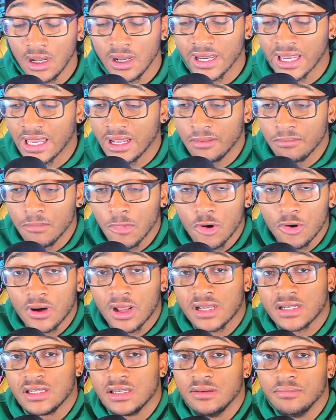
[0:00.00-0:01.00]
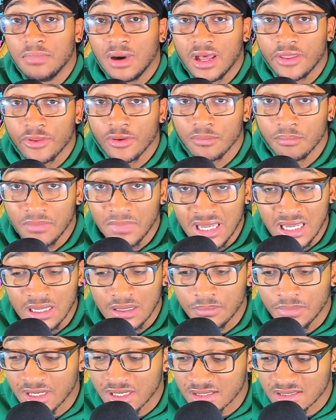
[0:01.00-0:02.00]
Again, MODOK didn't bother me,
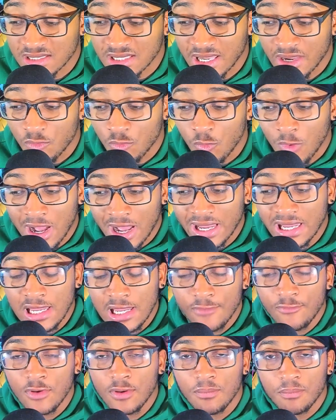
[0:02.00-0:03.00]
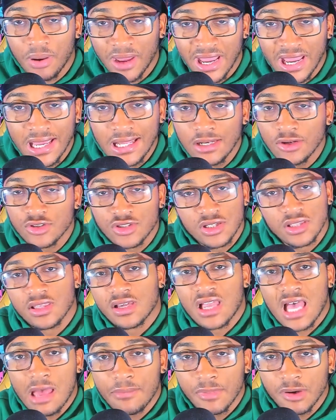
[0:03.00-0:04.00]
but it's like, why even pander to the
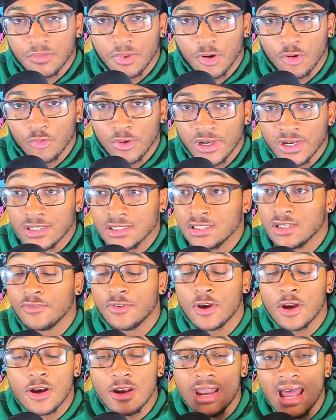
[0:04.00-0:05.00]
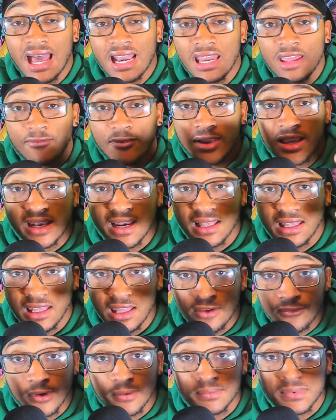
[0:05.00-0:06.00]
comic book readers if you're not even gonna
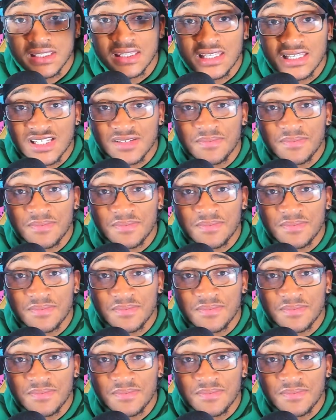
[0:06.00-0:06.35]
live up to this